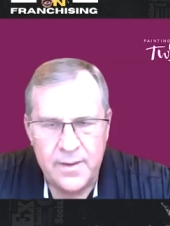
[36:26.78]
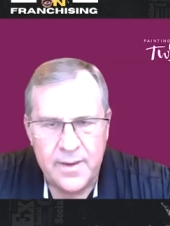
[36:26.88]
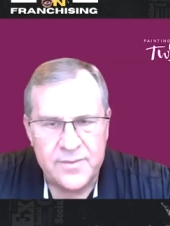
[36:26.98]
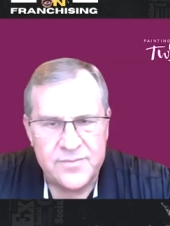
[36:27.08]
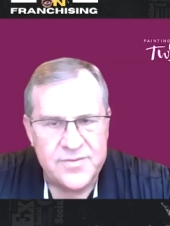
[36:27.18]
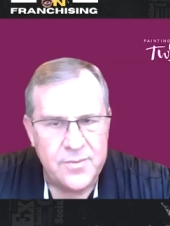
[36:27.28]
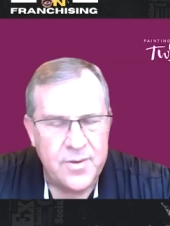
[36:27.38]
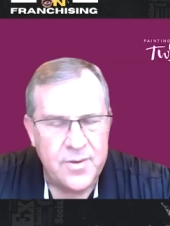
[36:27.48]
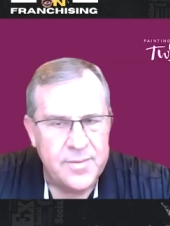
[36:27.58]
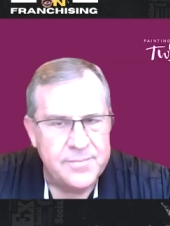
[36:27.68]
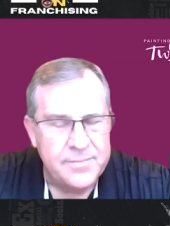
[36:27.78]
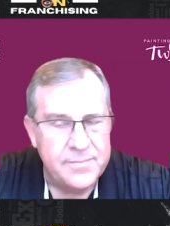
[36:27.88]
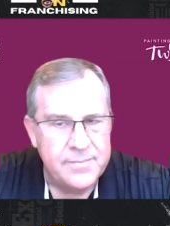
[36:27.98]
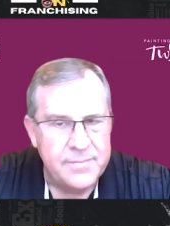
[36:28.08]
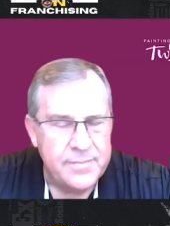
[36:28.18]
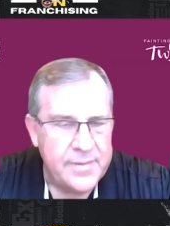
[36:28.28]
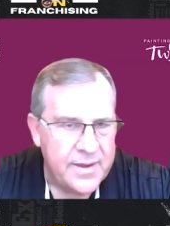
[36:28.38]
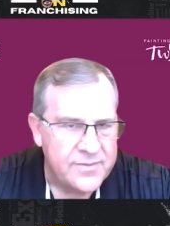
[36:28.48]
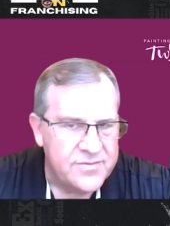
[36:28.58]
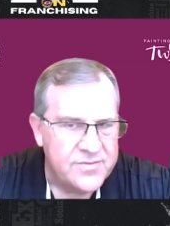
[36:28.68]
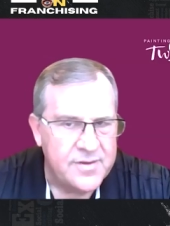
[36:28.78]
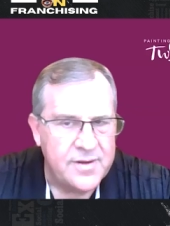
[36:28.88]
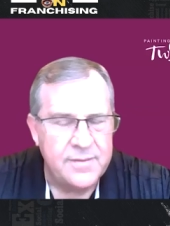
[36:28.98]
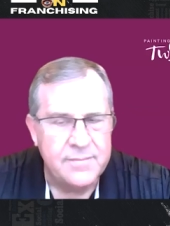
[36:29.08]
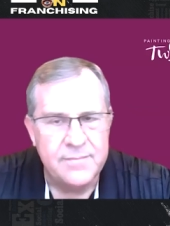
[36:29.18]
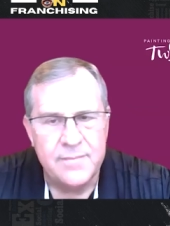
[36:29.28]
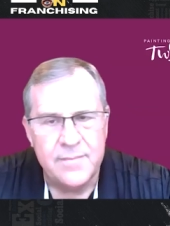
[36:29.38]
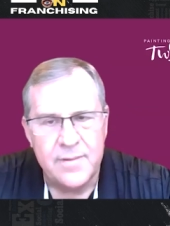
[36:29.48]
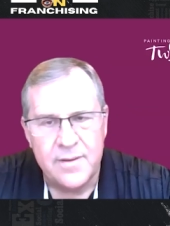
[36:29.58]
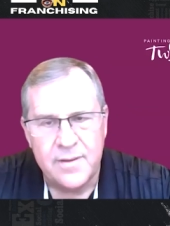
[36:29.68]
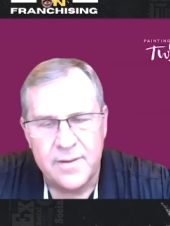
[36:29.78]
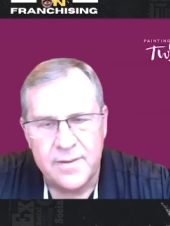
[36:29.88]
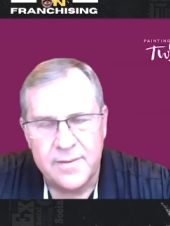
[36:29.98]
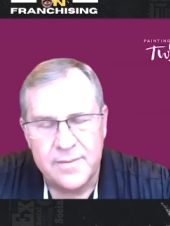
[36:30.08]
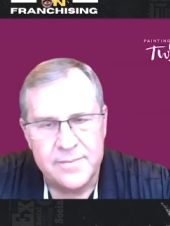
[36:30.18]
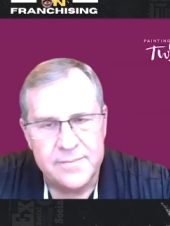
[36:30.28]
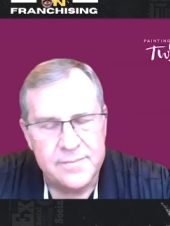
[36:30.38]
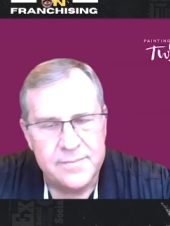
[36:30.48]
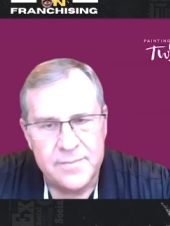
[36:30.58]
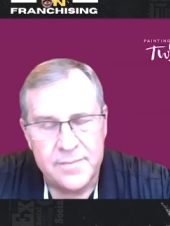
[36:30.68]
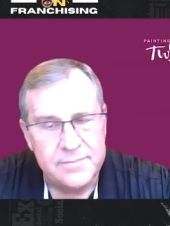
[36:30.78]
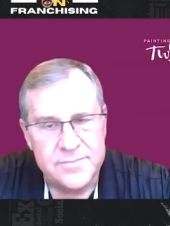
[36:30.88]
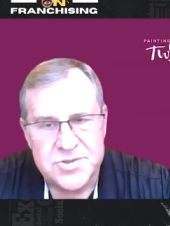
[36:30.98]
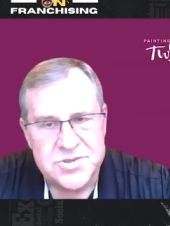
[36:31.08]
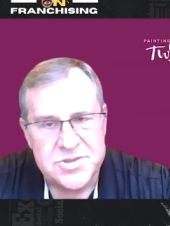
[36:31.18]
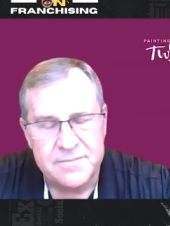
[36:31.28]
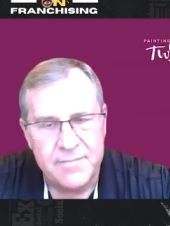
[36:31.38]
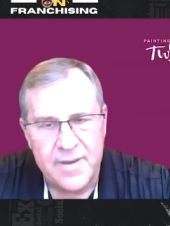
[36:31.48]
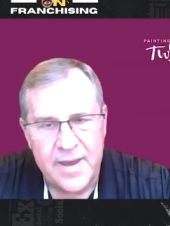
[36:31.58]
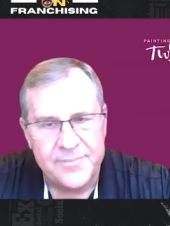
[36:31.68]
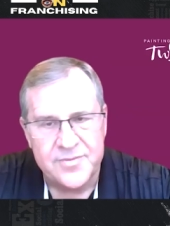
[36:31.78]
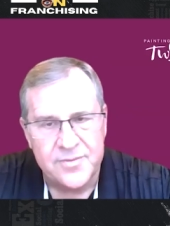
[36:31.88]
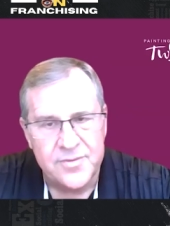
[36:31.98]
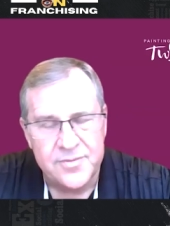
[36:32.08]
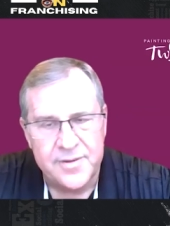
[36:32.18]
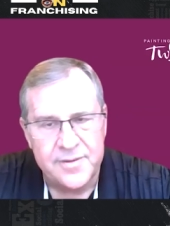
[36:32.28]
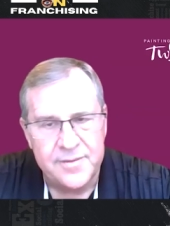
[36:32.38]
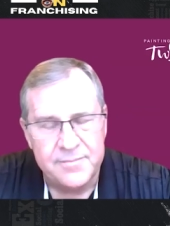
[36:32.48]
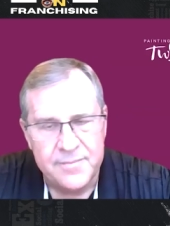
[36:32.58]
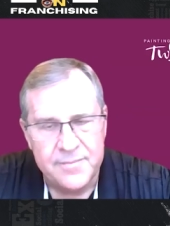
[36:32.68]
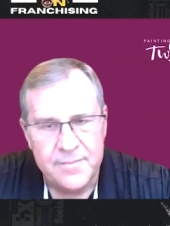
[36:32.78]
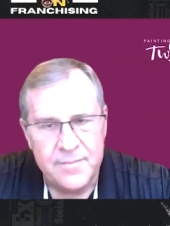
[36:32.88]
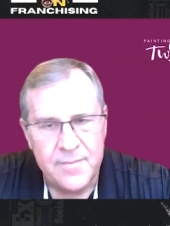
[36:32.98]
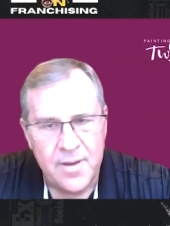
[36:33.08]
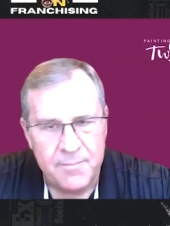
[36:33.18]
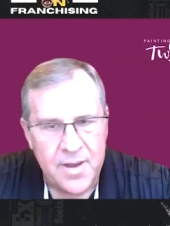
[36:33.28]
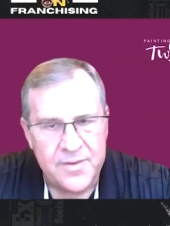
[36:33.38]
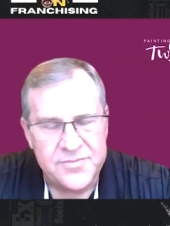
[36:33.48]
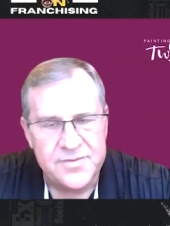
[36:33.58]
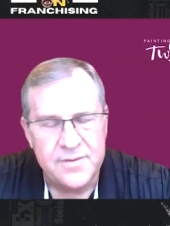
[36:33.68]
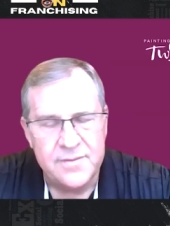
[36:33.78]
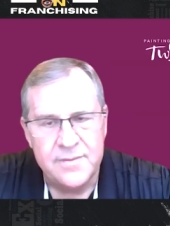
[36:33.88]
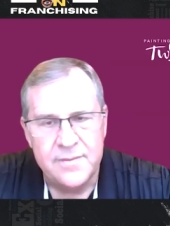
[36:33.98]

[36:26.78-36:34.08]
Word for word: Yeah, so um, Kansas City, uh, just absolutely a must.